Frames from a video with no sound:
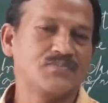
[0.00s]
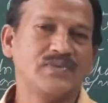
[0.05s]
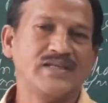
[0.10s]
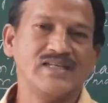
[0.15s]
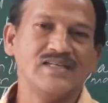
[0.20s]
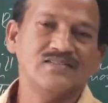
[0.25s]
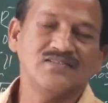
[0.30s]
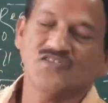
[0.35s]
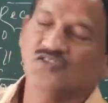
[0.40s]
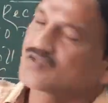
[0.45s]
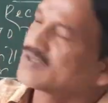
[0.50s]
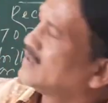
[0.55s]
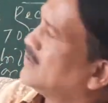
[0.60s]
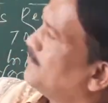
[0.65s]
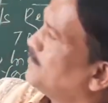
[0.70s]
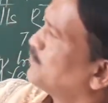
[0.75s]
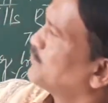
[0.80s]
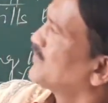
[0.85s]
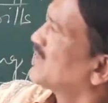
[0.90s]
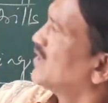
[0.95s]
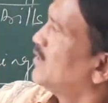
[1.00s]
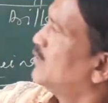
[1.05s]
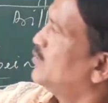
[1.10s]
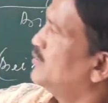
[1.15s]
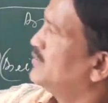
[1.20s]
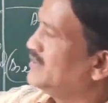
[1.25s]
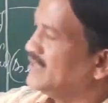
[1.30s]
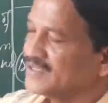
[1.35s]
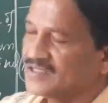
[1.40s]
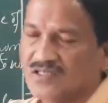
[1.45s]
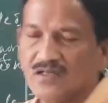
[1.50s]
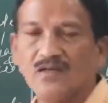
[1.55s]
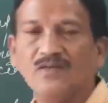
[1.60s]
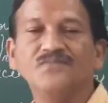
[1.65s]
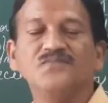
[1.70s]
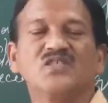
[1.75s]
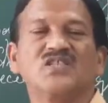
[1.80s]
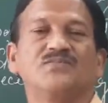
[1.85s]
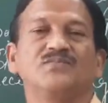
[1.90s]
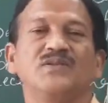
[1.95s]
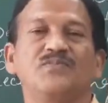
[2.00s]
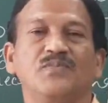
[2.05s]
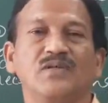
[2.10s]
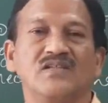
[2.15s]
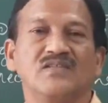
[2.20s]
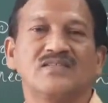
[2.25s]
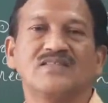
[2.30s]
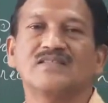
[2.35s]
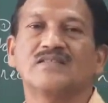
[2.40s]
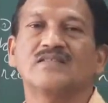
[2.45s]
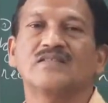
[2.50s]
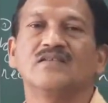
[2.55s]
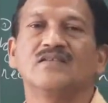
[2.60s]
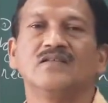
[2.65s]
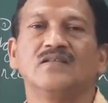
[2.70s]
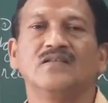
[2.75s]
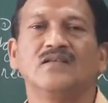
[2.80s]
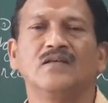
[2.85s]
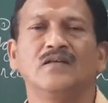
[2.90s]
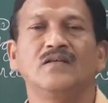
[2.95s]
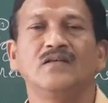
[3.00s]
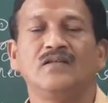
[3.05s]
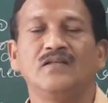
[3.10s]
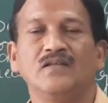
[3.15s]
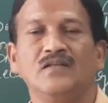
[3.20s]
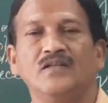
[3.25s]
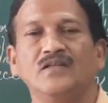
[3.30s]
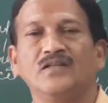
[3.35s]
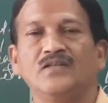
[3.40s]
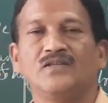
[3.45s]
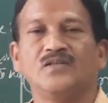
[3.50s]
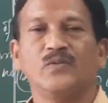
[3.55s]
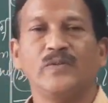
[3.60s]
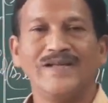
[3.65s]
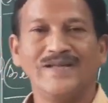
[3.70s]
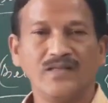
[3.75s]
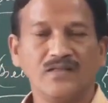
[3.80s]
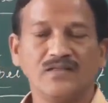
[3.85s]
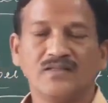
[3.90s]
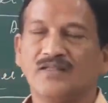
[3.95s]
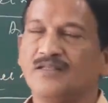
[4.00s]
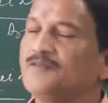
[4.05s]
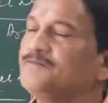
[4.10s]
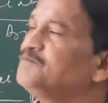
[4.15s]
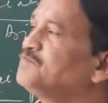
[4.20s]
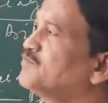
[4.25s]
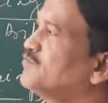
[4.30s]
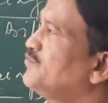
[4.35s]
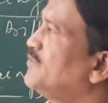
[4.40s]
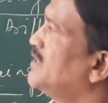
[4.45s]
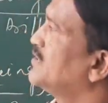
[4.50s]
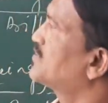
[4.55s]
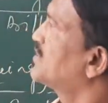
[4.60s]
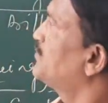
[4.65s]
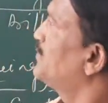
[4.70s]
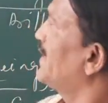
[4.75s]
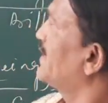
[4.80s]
begin with the terms of the bills. Today, bills of